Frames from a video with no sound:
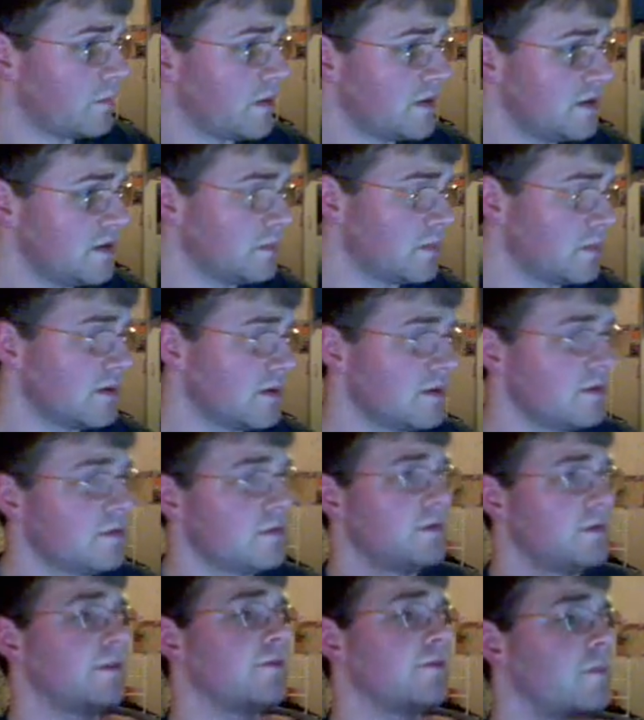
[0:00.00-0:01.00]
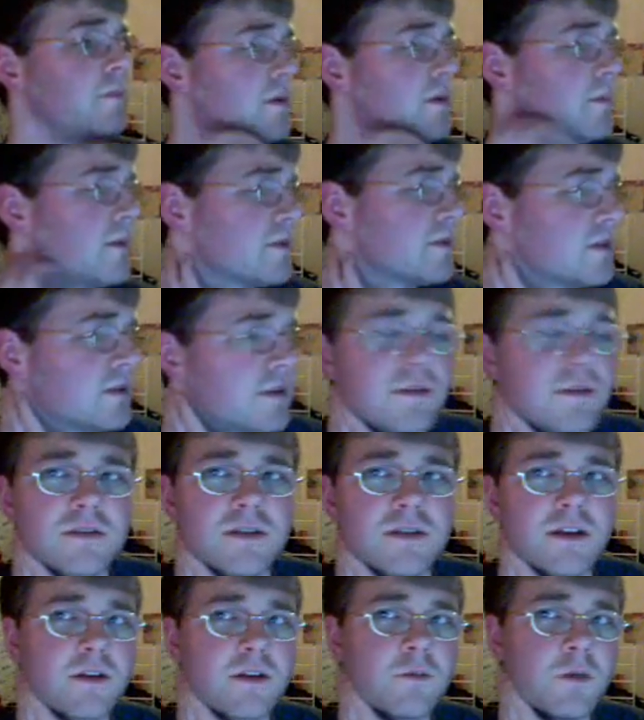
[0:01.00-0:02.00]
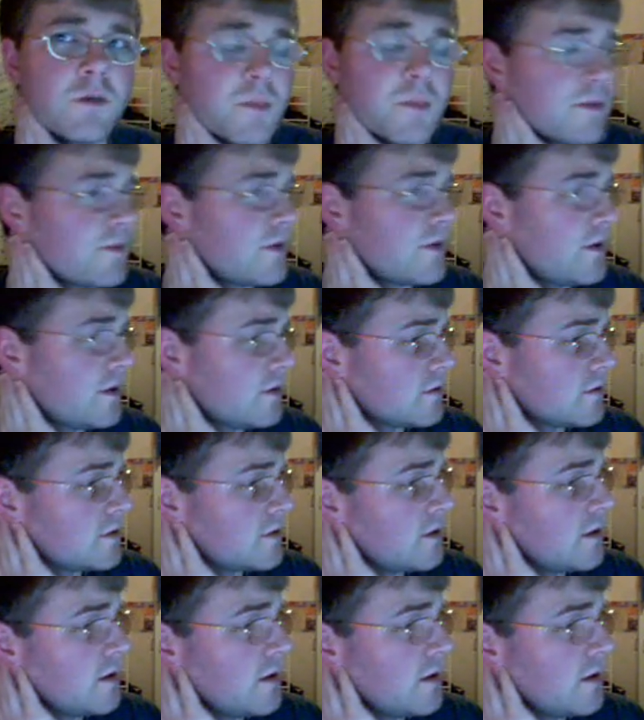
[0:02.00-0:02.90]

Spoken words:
Buddy Blue left me a message, it looks like, on one of my videos.